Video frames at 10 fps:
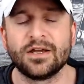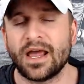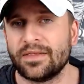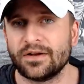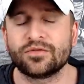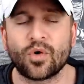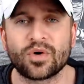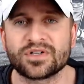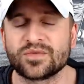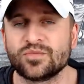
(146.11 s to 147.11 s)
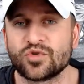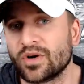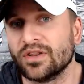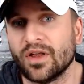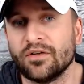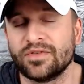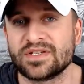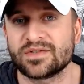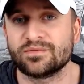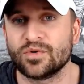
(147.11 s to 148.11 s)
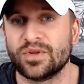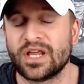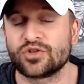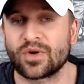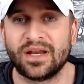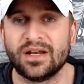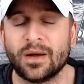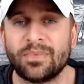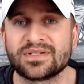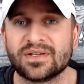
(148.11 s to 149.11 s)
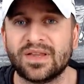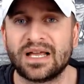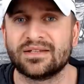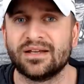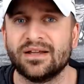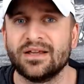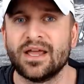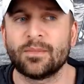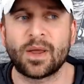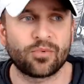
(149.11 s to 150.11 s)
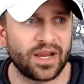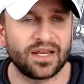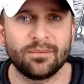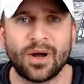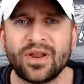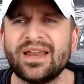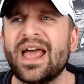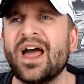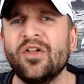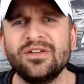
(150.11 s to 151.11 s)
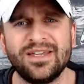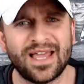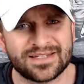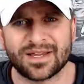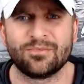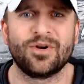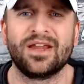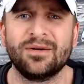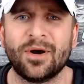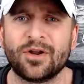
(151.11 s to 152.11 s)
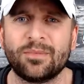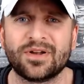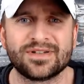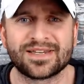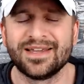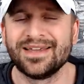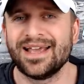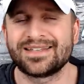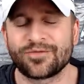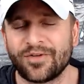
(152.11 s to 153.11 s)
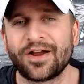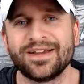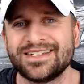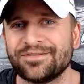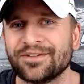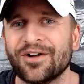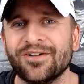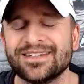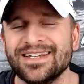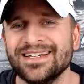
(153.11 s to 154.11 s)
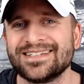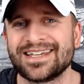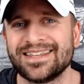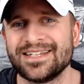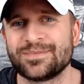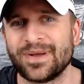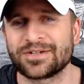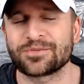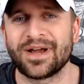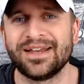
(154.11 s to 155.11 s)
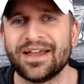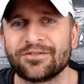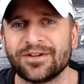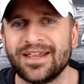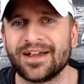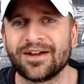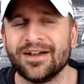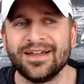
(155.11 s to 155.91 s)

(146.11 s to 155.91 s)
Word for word: And then, of course, Jordan Love is who they traded up and selected. Am I bragging about it? Hell yes, I'm bragging about it, because it's very difficult to get these picks right every year.